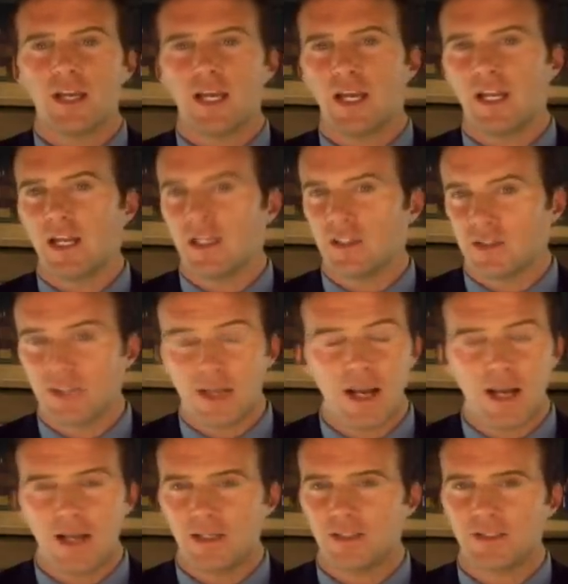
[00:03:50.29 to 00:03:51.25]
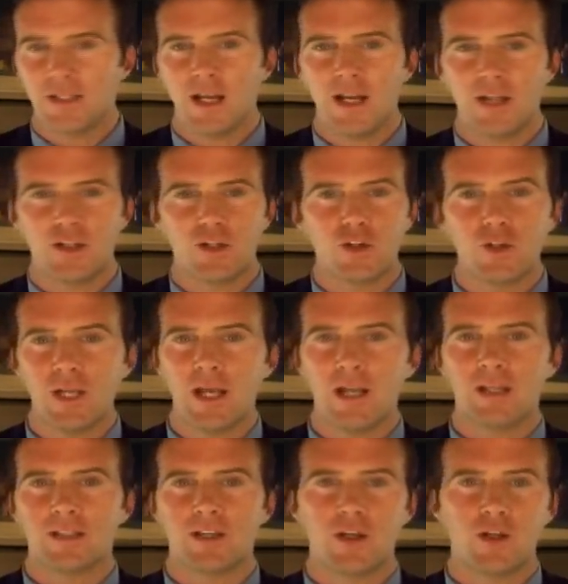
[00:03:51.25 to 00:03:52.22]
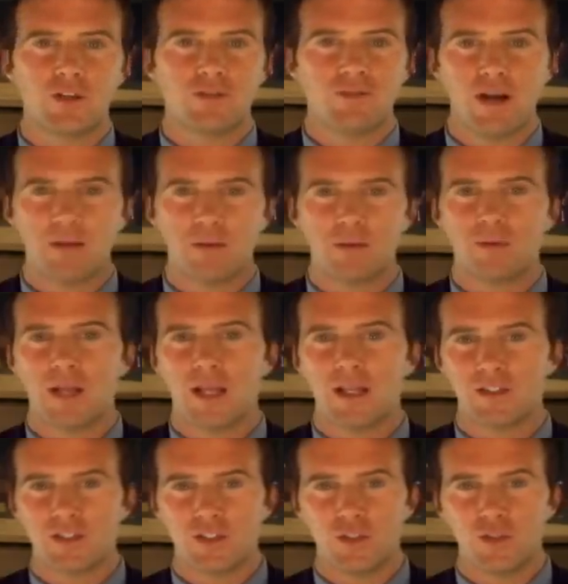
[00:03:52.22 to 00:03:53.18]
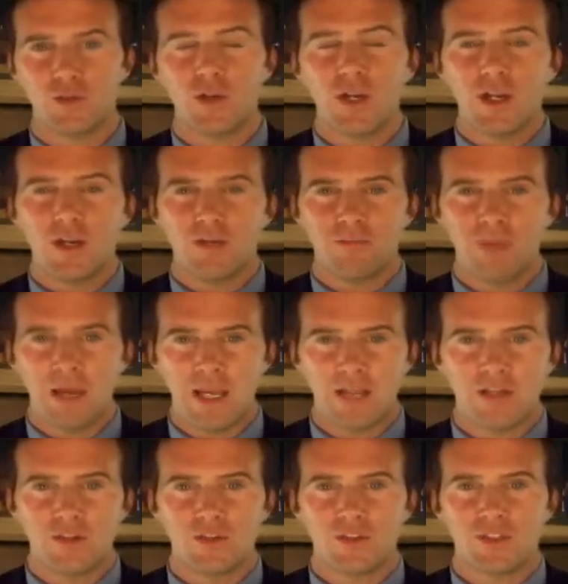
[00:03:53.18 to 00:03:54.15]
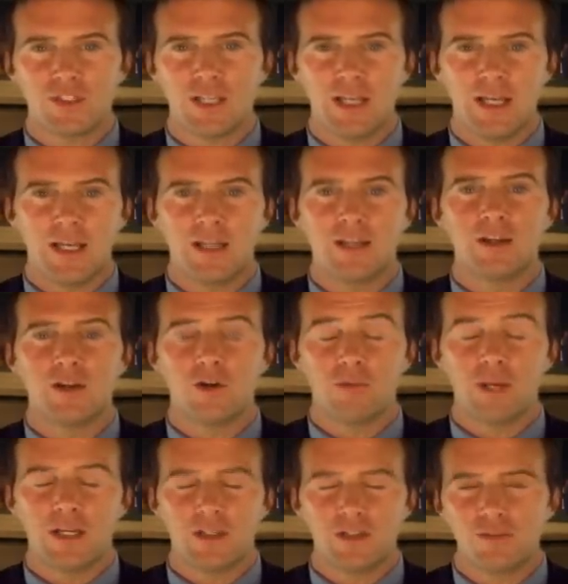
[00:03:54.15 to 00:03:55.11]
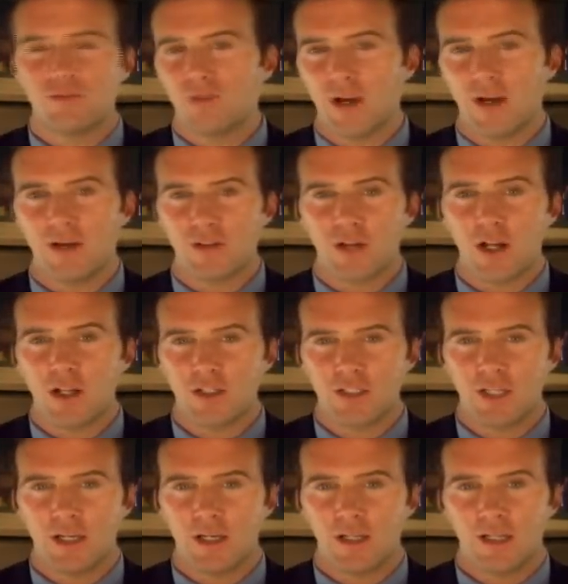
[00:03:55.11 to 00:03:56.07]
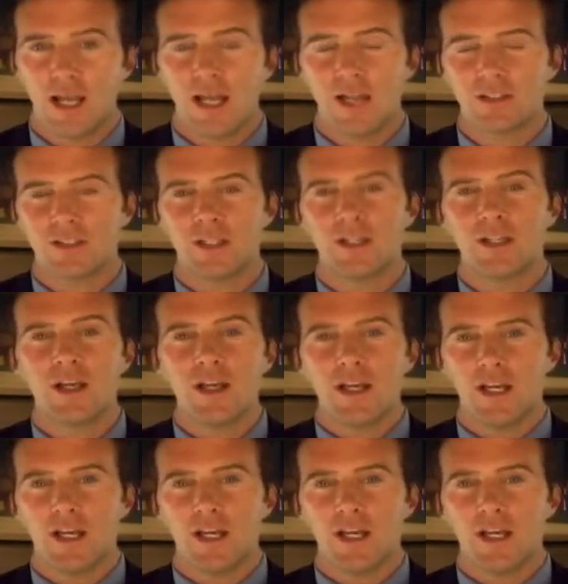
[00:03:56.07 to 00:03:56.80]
It is not designed to go down and tell the fibroblast to make new skin or make new collagen and elastin.